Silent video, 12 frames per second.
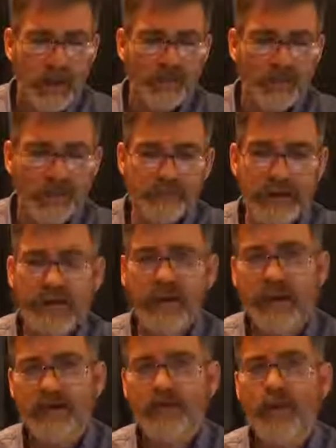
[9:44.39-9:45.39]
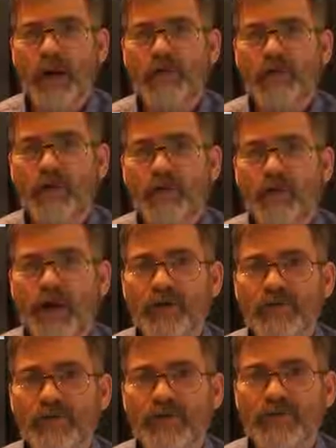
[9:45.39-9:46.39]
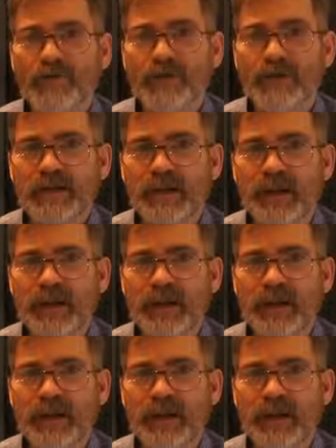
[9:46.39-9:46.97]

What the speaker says: They made headway. They crossed even the